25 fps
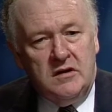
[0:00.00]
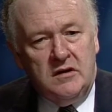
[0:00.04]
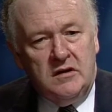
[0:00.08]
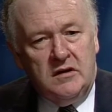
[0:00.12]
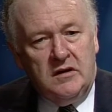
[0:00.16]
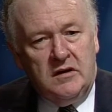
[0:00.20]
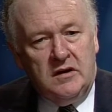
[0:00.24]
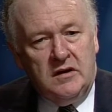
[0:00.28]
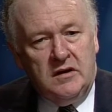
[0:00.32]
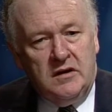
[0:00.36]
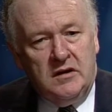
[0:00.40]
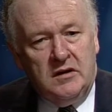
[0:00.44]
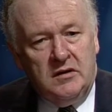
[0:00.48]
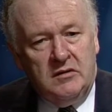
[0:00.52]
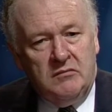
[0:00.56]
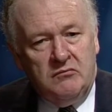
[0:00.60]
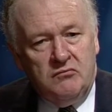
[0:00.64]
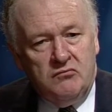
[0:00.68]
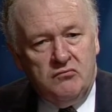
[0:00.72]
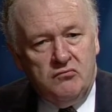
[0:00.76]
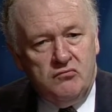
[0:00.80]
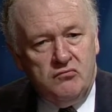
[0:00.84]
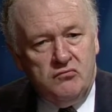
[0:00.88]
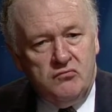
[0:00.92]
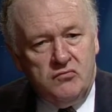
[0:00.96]

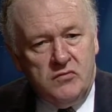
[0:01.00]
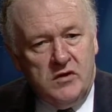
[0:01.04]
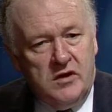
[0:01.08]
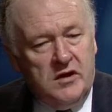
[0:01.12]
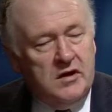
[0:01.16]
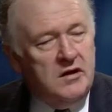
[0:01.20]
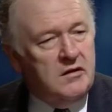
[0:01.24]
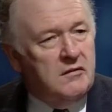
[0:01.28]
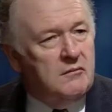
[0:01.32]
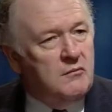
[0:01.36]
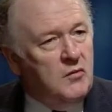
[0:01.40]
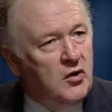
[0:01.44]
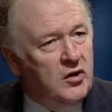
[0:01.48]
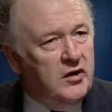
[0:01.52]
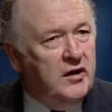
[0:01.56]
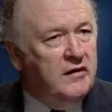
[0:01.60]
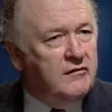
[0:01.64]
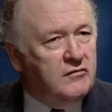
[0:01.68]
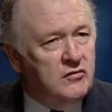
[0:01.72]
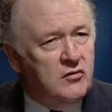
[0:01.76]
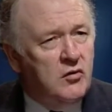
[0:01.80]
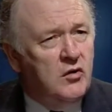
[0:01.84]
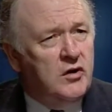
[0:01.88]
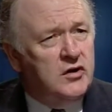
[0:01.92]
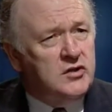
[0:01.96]
might
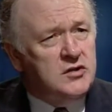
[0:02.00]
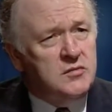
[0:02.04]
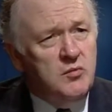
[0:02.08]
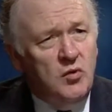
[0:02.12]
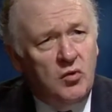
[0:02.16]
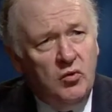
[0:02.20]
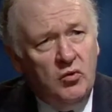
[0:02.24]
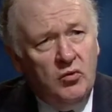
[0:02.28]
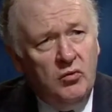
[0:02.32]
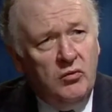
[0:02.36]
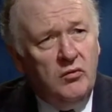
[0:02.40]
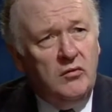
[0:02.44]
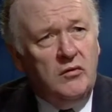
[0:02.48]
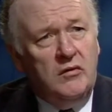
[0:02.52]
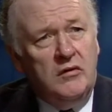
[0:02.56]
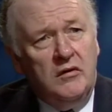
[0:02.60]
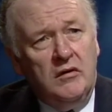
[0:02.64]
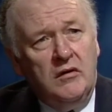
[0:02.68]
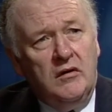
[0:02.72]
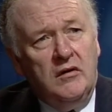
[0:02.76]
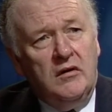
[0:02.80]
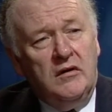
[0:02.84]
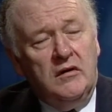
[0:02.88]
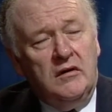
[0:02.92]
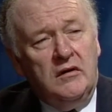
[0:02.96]
have quite small
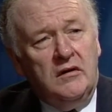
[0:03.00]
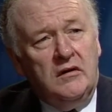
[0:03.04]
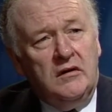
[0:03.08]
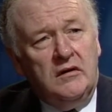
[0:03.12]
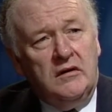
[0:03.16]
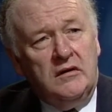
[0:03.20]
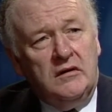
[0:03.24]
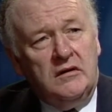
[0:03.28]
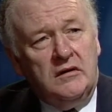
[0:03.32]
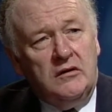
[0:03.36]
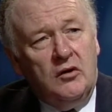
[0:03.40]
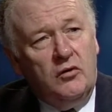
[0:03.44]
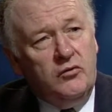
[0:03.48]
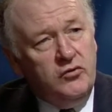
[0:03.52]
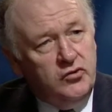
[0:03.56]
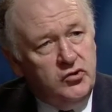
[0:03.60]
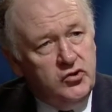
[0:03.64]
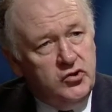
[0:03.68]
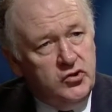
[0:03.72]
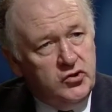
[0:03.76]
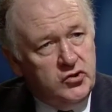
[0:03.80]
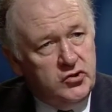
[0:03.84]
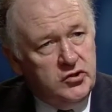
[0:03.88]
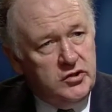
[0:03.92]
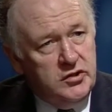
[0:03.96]

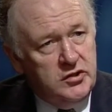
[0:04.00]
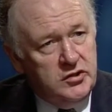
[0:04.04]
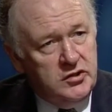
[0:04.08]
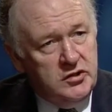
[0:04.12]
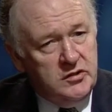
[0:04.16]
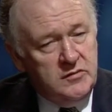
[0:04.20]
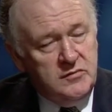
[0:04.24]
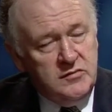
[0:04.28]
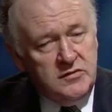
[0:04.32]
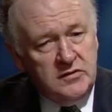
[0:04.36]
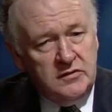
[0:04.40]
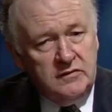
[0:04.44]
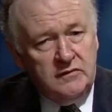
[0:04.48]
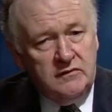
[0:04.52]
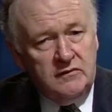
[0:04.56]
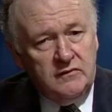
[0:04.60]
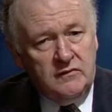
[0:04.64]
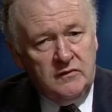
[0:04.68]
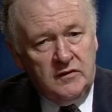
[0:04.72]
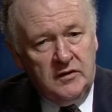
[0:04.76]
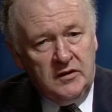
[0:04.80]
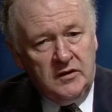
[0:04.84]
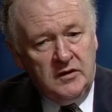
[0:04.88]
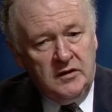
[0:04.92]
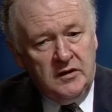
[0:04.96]
origins in terms of
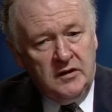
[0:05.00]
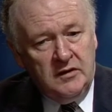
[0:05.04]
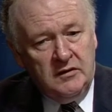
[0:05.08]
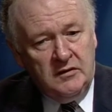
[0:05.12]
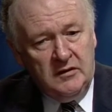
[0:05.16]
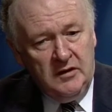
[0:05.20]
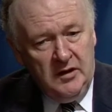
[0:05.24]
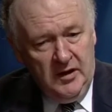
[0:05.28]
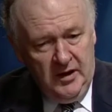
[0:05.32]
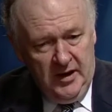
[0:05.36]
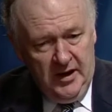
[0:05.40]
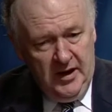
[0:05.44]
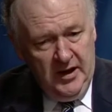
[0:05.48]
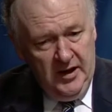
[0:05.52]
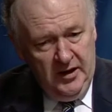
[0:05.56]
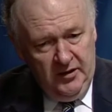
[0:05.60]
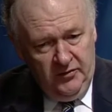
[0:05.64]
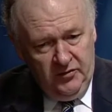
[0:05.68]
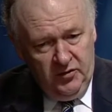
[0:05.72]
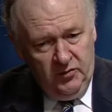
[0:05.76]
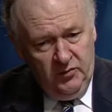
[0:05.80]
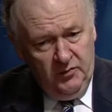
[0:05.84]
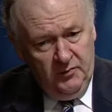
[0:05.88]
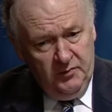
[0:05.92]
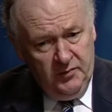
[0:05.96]
how
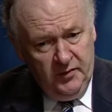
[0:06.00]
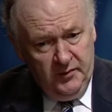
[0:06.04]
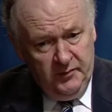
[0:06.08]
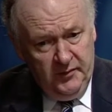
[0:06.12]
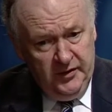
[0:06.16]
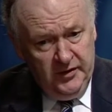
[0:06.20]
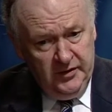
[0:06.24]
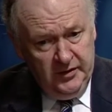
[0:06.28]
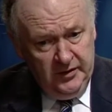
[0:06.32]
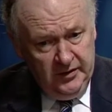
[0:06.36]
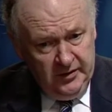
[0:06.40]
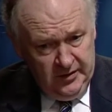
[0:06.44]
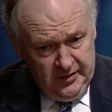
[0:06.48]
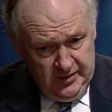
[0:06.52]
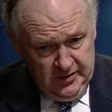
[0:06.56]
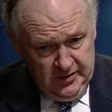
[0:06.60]
they're implemented.